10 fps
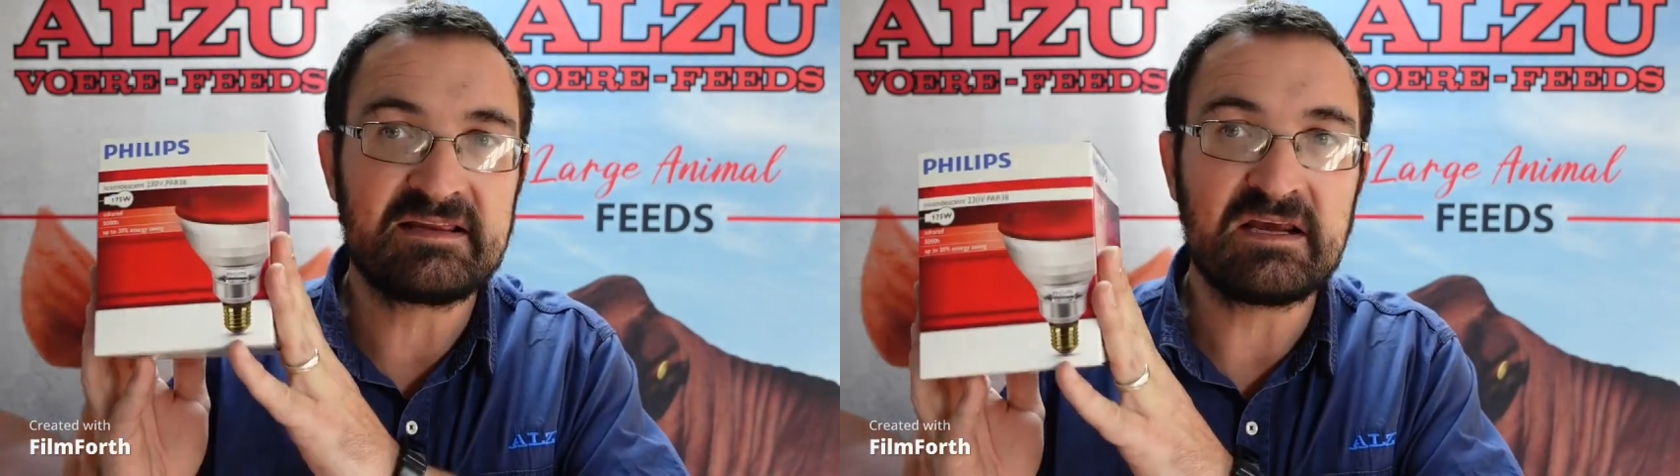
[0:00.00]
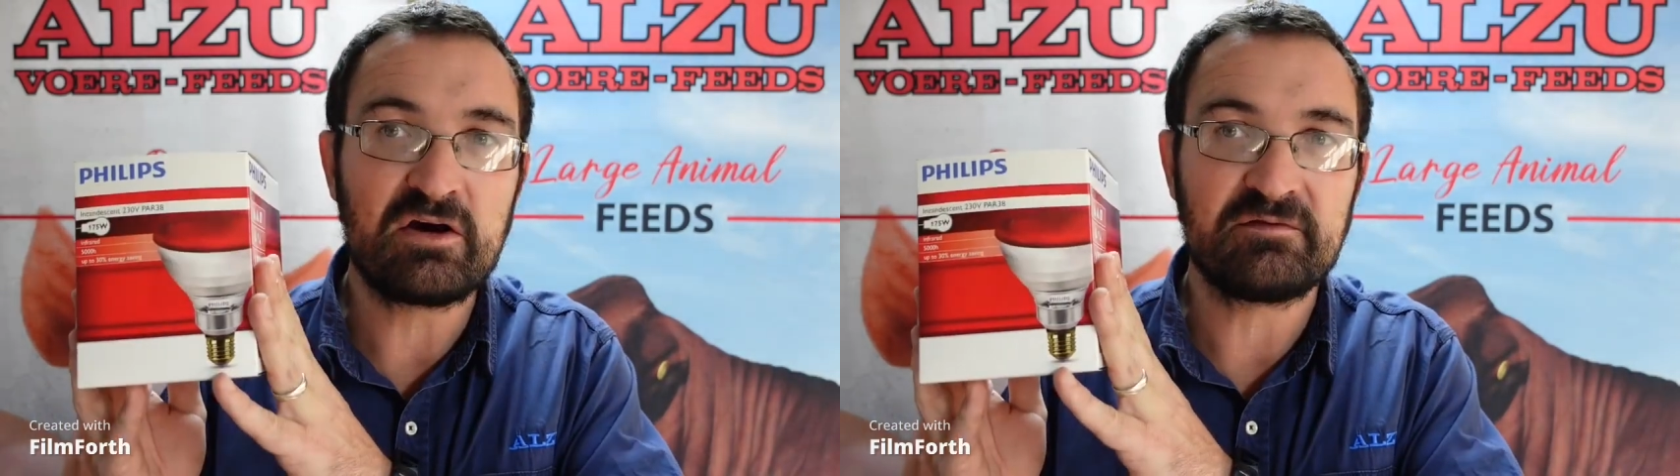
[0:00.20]

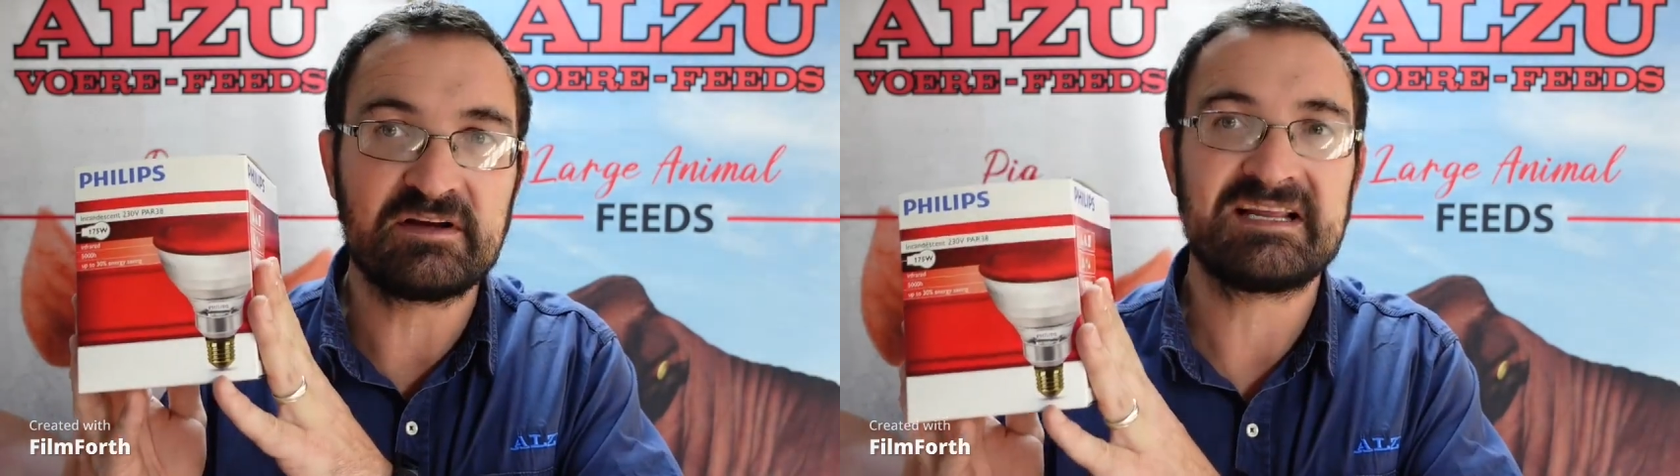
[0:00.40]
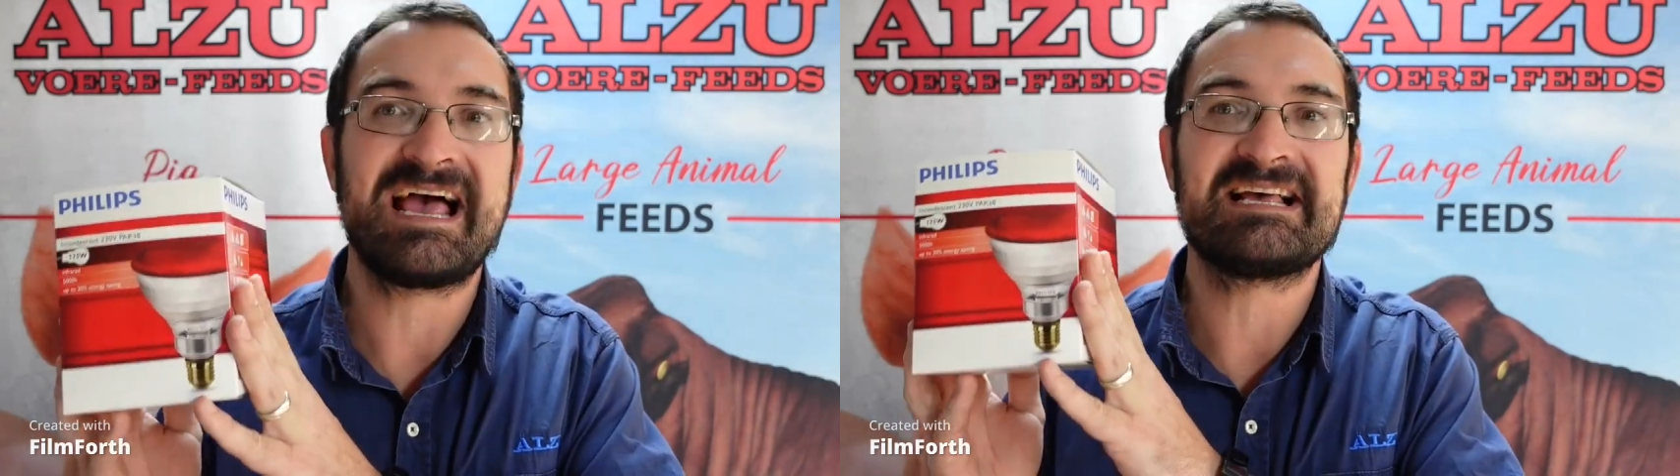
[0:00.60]
Think of
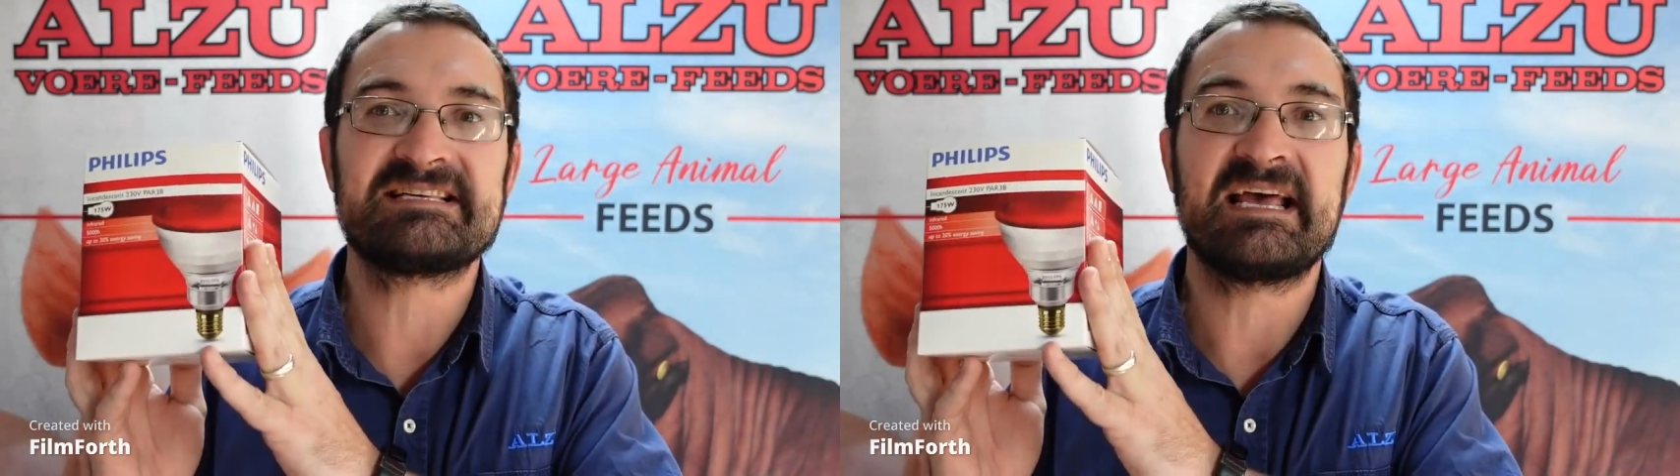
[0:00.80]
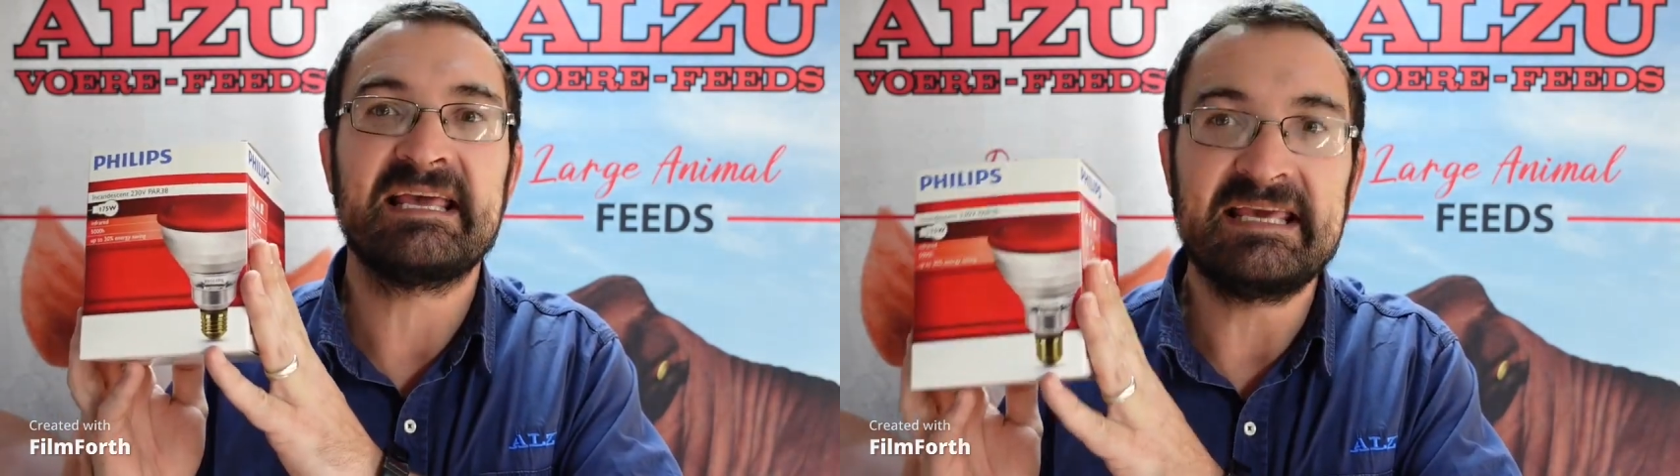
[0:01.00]
it as
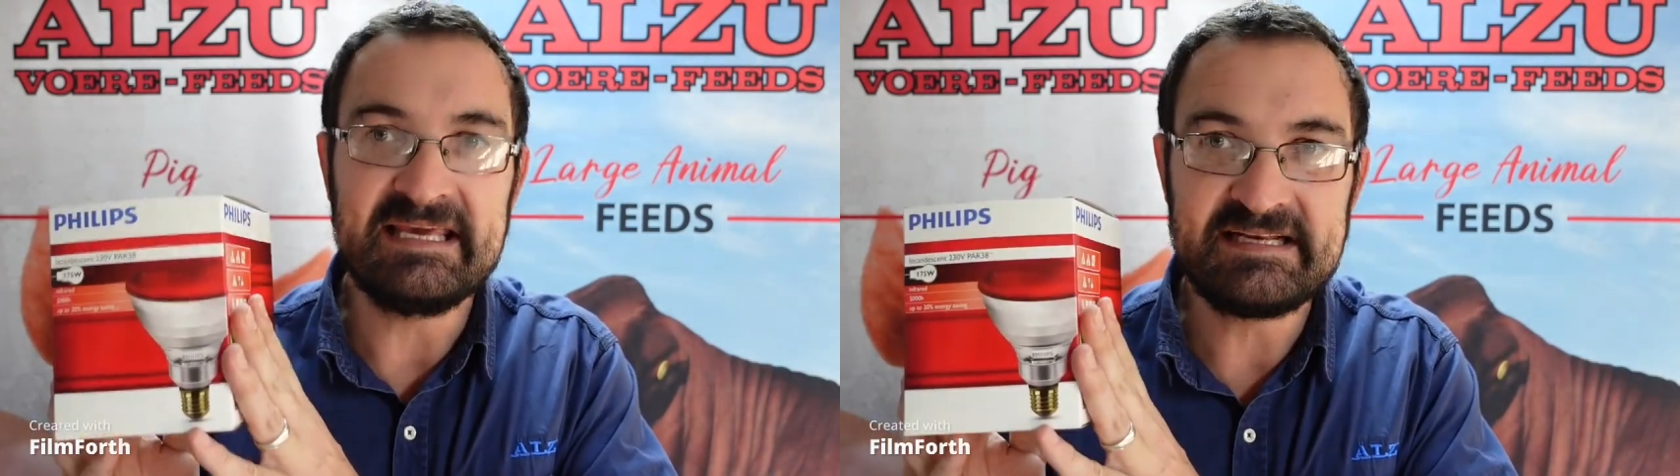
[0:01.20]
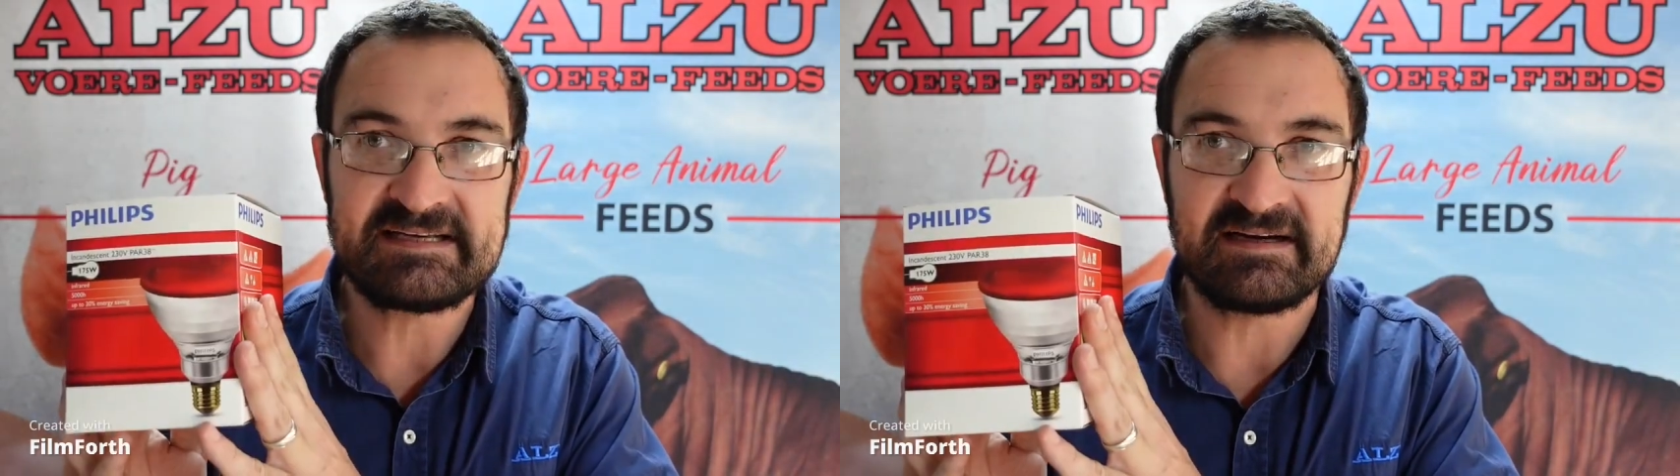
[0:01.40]
a
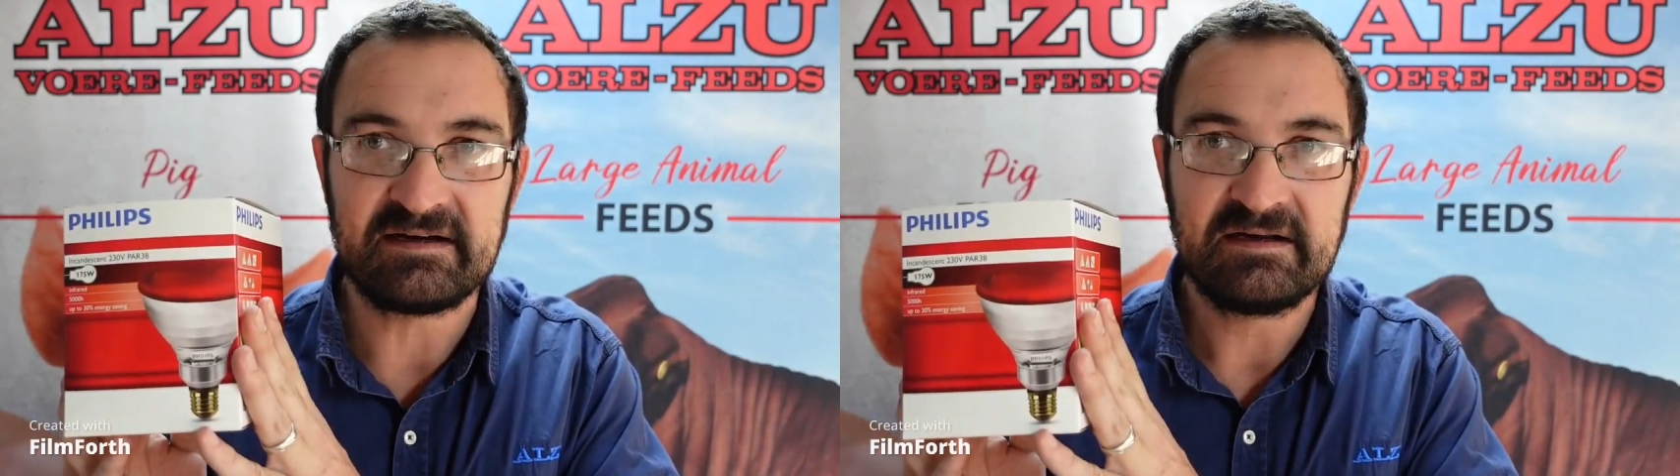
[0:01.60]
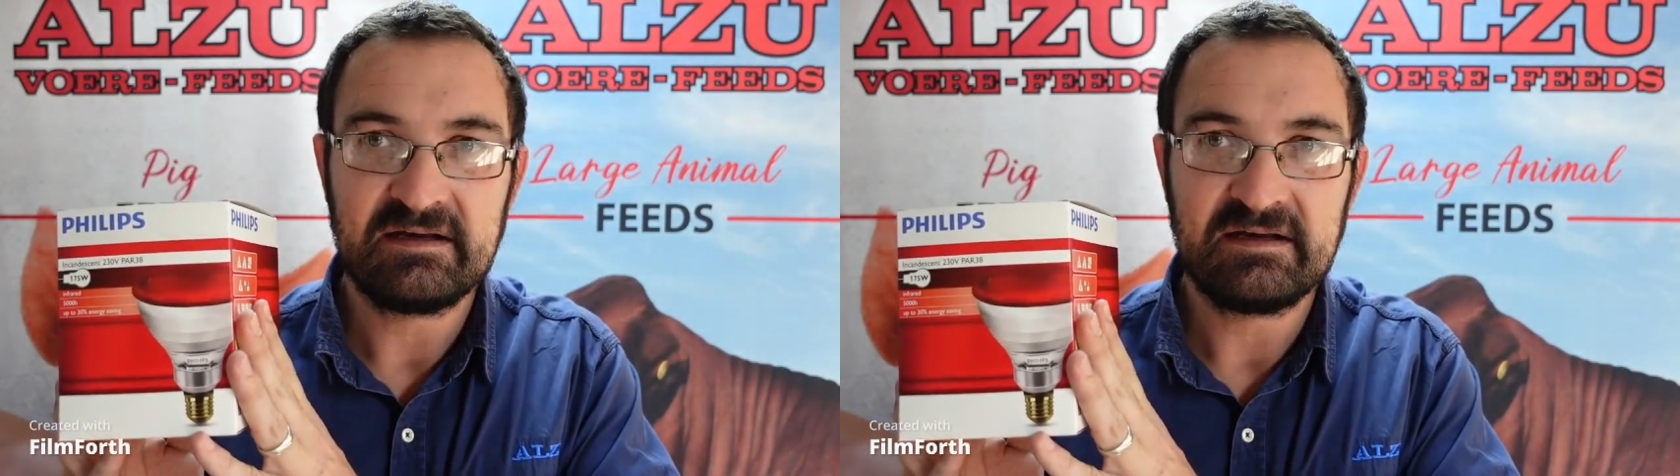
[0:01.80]
heater.